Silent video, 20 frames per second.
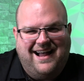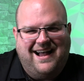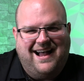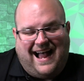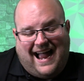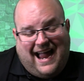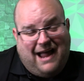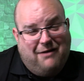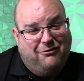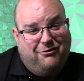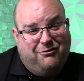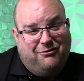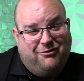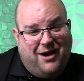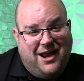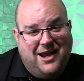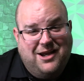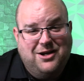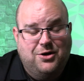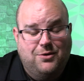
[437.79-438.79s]
I have a
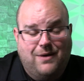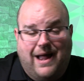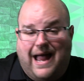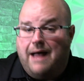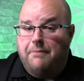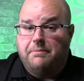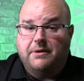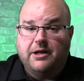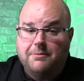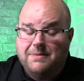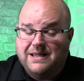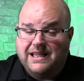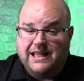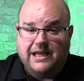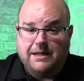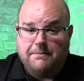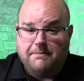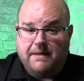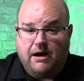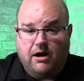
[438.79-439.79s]
friend who happened to be
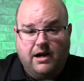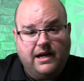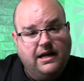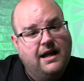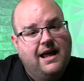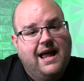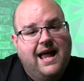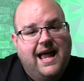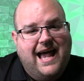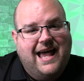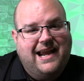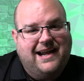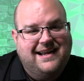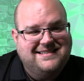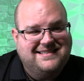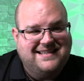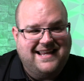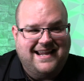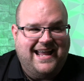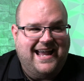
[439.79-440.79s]
getting married, and I
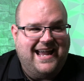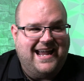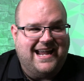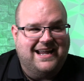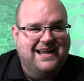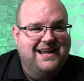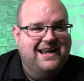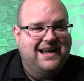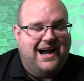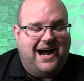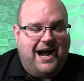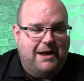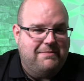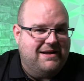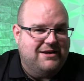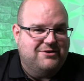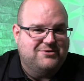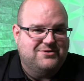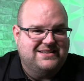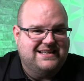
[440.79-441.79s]
said, hey, I'm
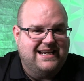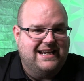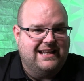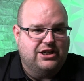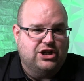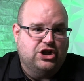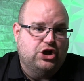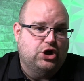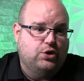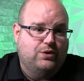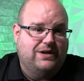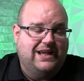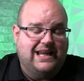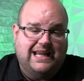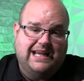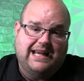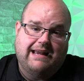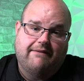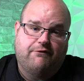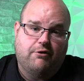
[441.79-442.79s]
interested in you
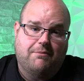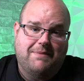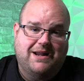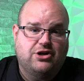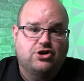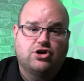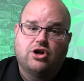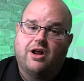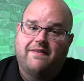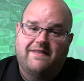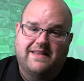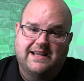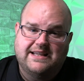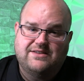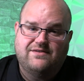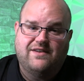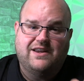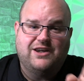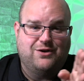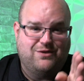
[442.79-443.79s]
getting information on
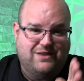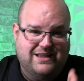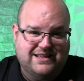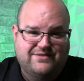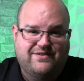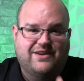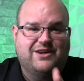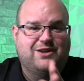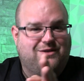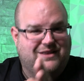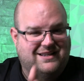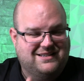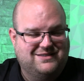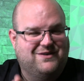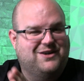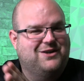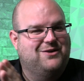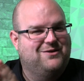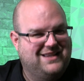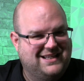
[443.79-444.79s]
this venue, this venue, this
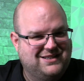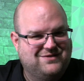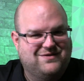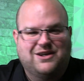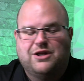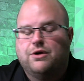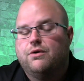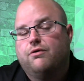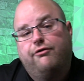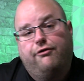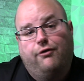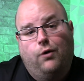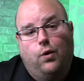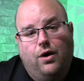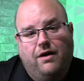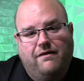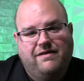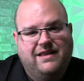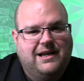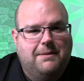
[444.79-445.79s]
venue, and this venue.
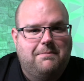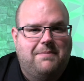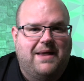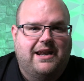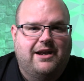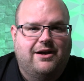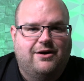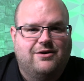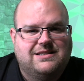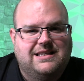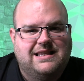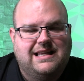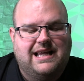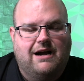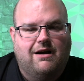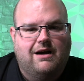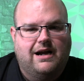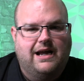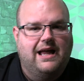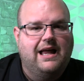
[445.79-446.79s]
4 of the competitors in the
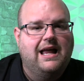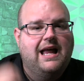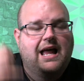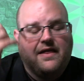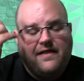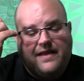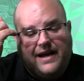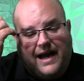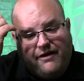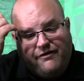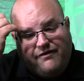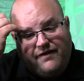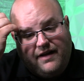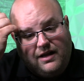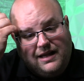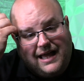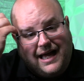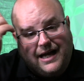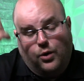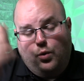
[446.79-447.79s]
area that I
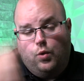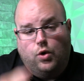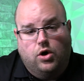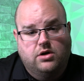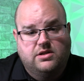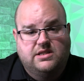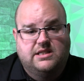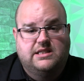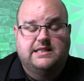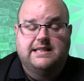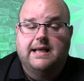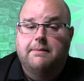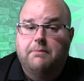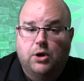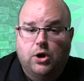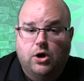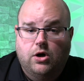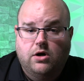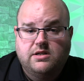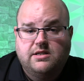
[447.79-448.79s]
felt like were
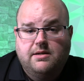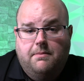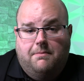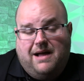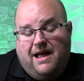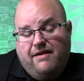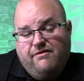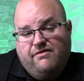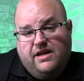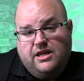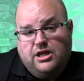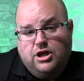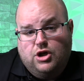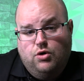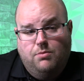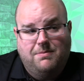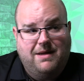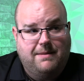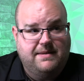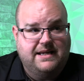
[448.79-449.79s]
similar to my
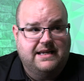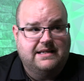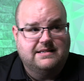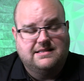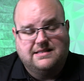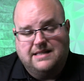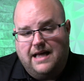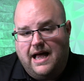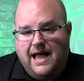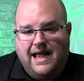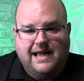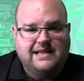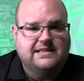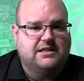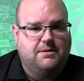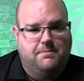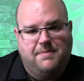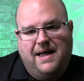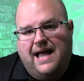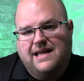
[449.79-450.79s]
venue, maybe in
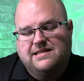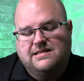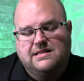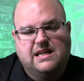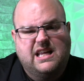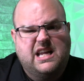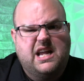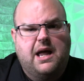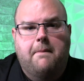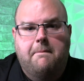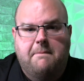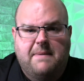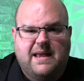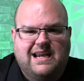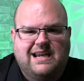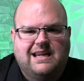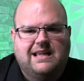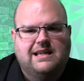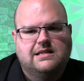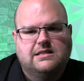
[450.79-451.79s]
size, capacity,
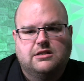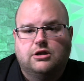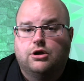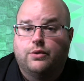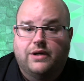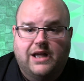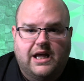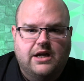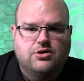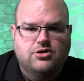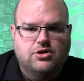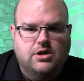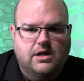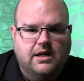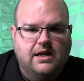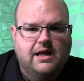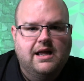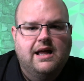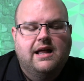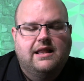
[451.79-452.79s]
amenities,
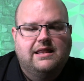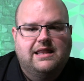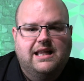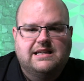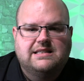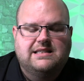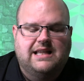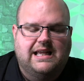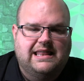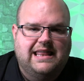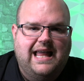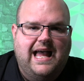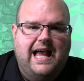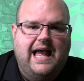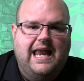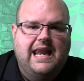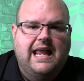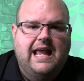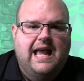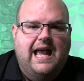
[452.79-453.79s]
location, things like
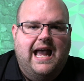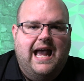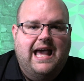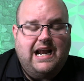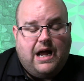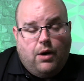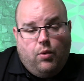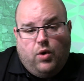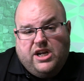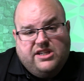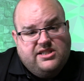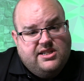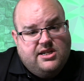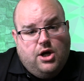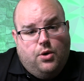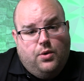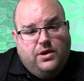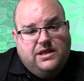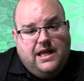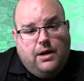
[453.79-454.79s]
that. And I wanted to
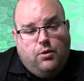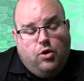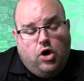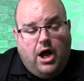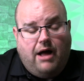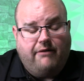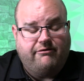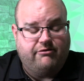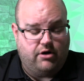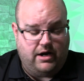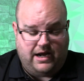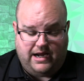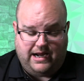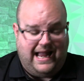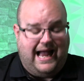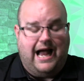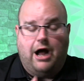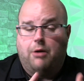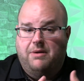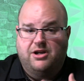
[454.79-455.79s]
know what they were offering.
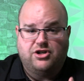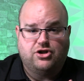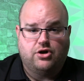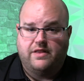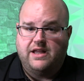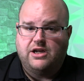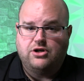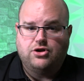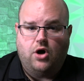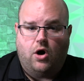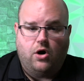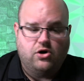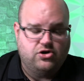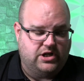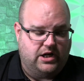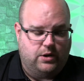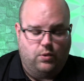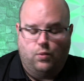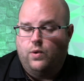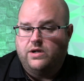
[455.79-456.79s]
How much are they
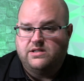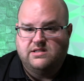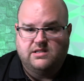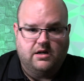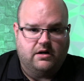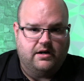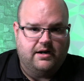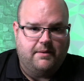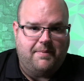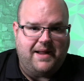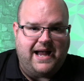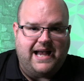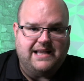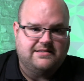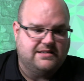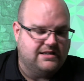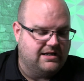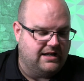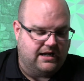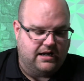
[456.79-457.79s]
charging? What's their
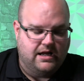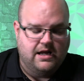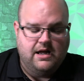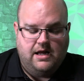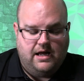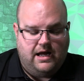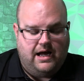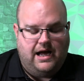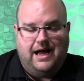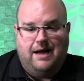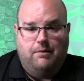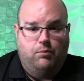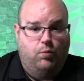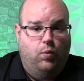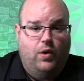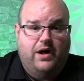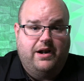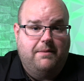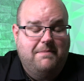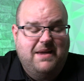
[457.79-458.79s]
capacity?
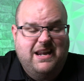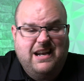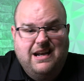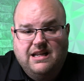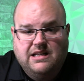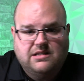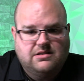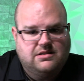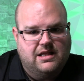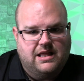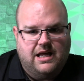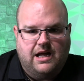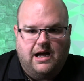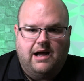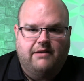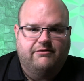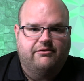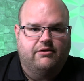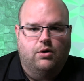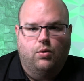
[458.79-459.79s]
What amenities do they
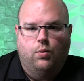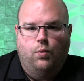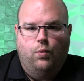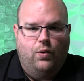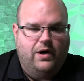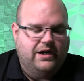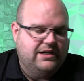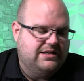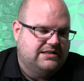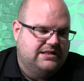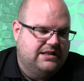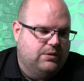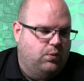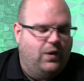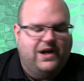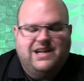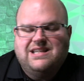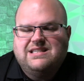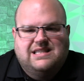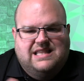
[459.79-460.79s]
offer? What
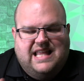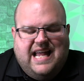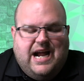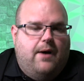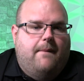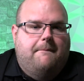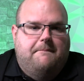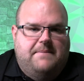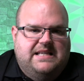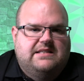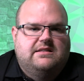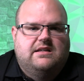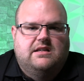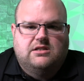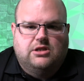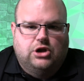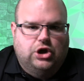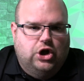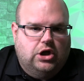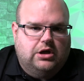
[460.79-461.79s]
does their
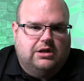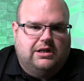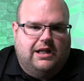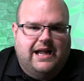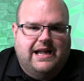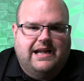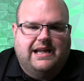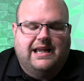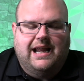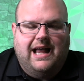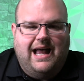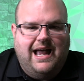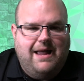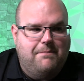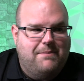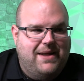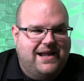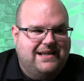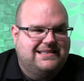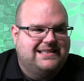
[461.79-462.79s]
business look like? And I
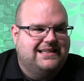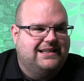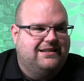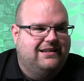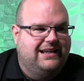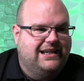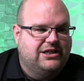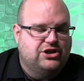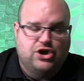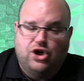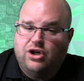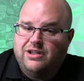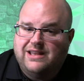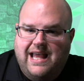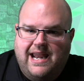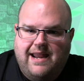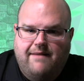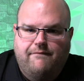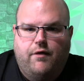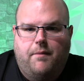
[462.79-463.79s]
basically took
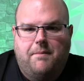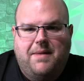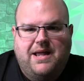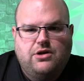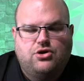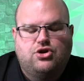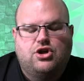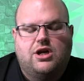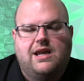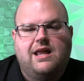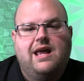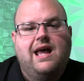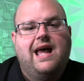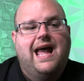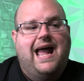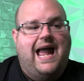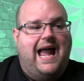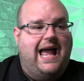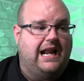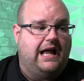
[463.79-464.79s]
that information,
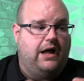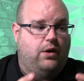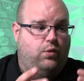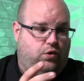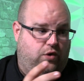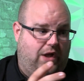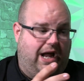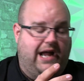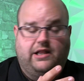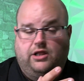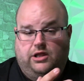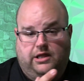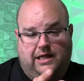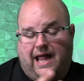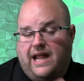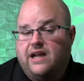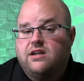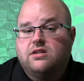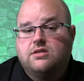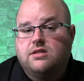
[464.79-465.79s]
and I
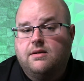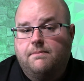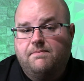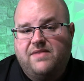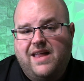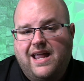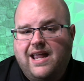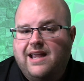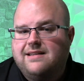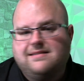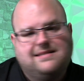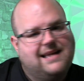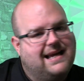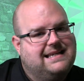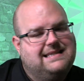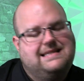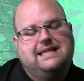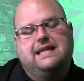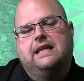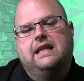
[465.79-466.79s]
liked some things, I
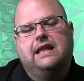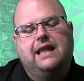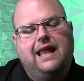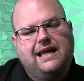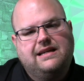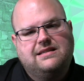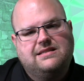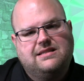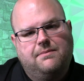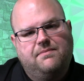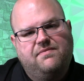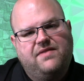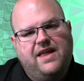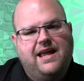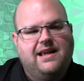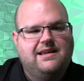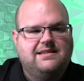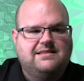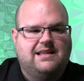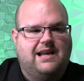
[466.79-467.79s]
didn't like some
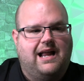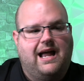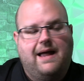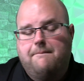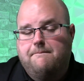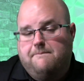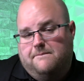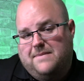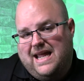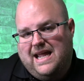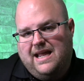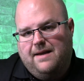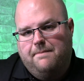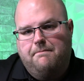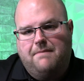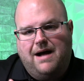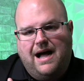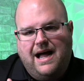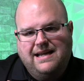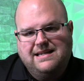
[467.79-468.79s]
things, and I made
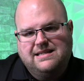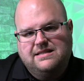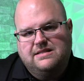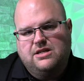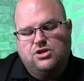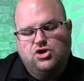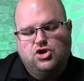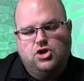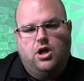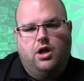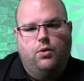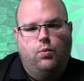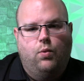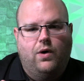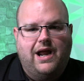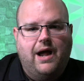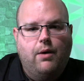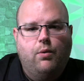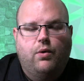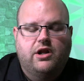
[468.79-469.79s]
my decision on
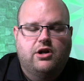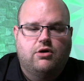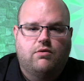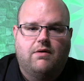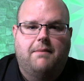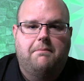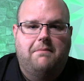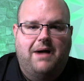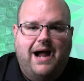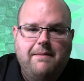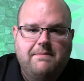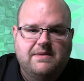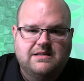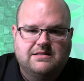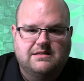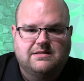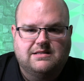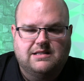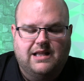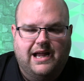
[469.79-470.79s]
what I wanted to run my
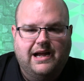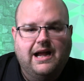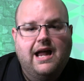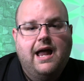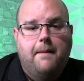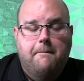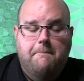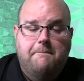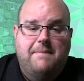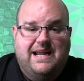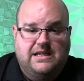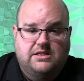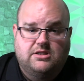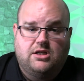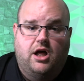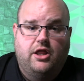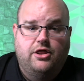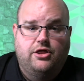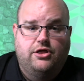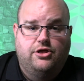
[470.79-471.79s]
business like based
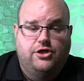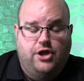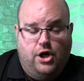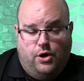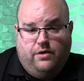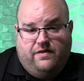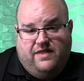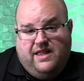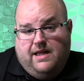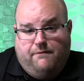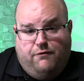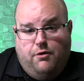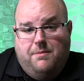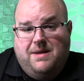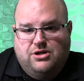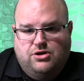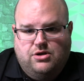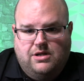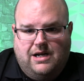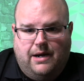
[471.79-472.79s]
on the
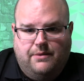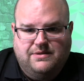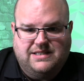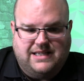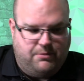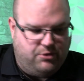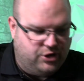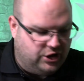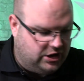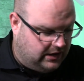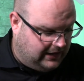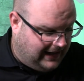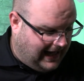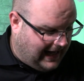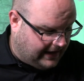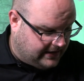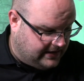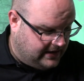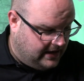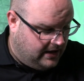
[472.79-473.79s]
information that I was able to
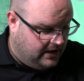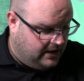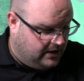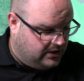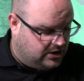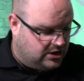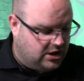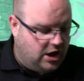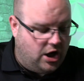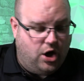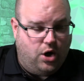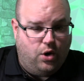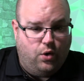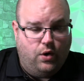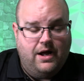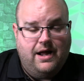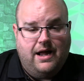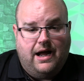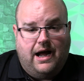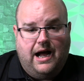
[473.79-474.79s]
collect.
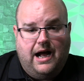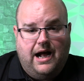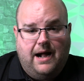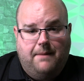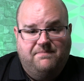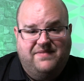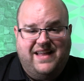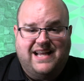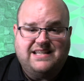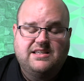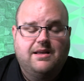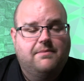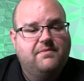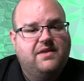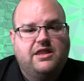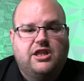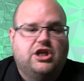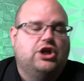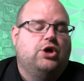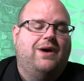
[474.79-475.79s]
So that's
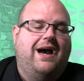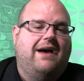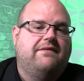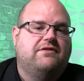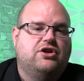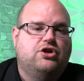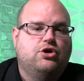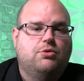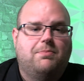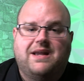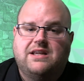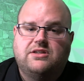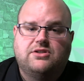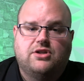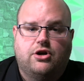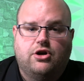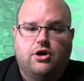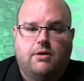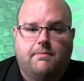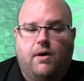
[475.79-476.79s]
something that you have to do based
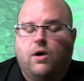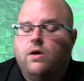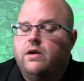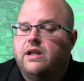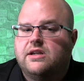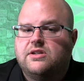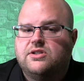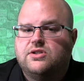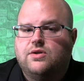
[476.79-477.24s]
on your market.